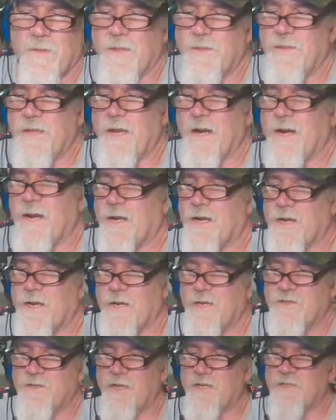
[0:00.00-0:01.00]
And then I can
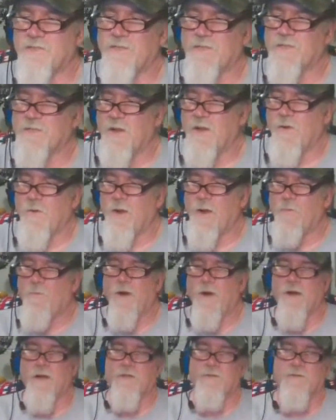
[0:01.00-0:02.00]
adjust it to how I
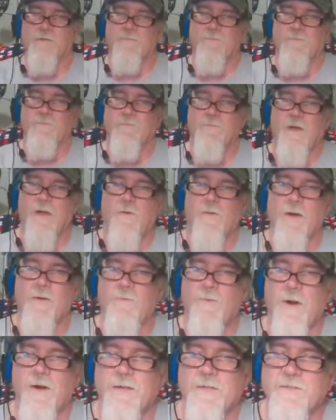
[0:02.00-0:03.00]
want
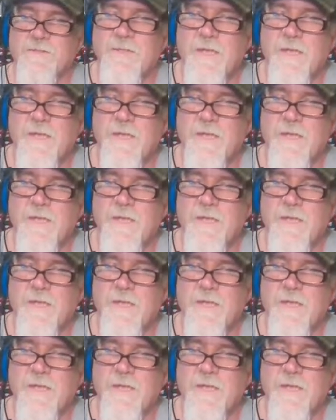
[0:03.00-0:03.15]
it